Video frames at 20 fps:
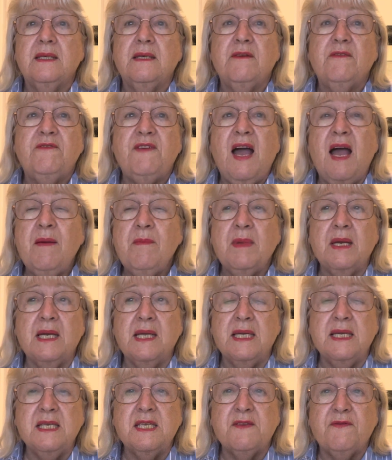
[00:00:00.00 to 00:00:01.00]

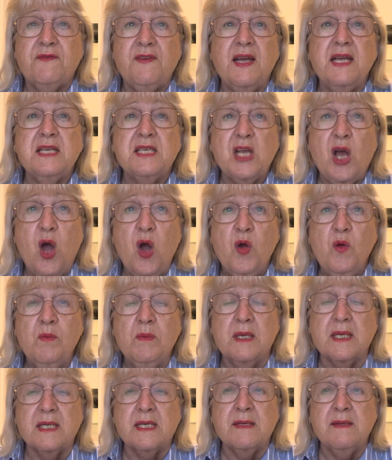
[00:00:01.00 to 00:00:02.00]
Families face
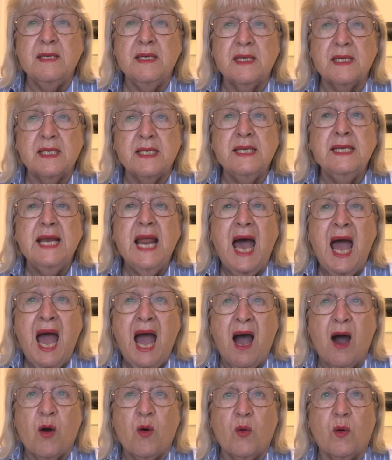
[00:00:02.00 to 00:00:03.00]
homelessness
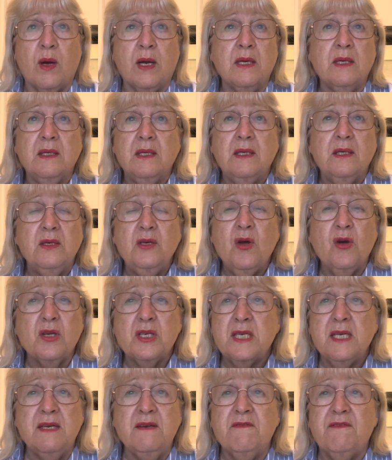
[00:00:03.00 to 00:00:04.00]
now,
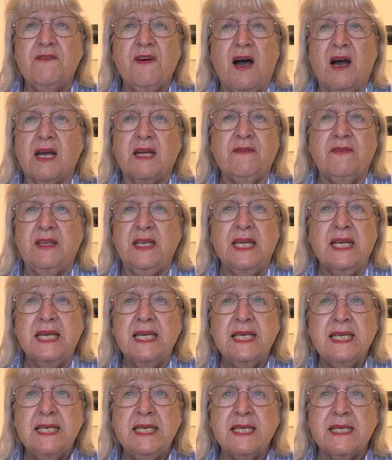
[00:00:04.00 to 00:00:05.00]
not in 5
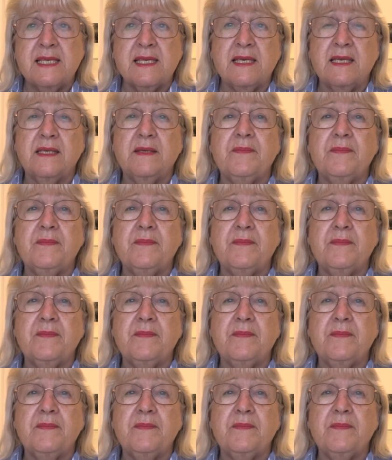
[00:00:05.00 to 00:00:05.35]
years.